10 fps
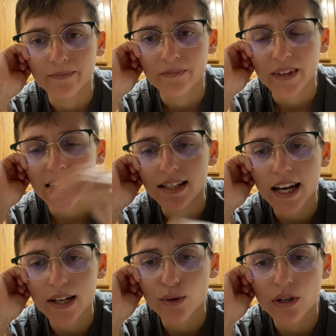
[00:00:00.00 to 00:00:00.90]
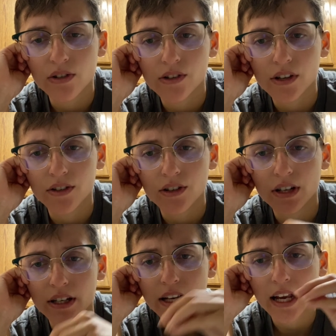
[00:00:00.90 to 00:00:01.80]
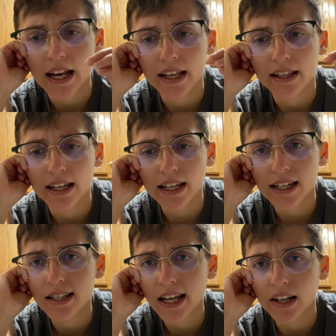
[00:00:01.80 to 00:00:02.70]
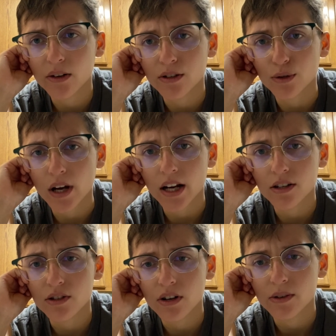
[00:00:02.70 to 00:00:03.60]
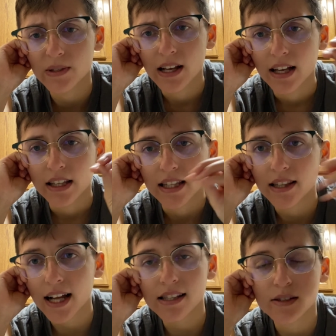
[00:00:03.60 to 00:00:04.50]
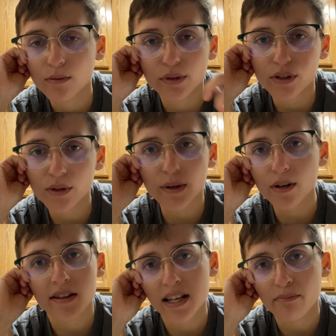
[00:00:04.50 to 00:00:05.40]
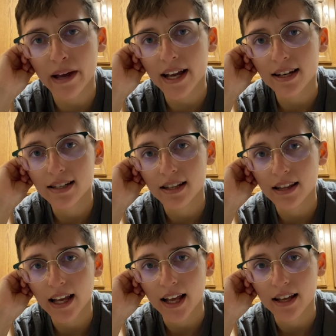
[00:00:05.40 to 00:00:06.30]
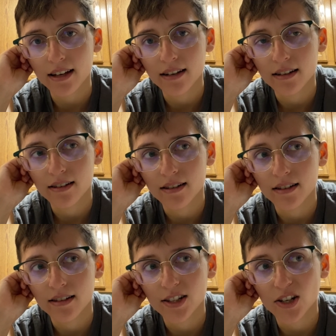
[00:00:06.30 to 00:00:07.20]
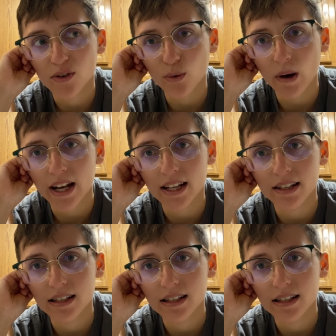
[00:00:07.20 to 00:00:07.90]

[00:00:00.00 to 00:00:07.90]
kids can't transition and, like, kids can't go to drag shows, like, that's, we're circling back to that, right?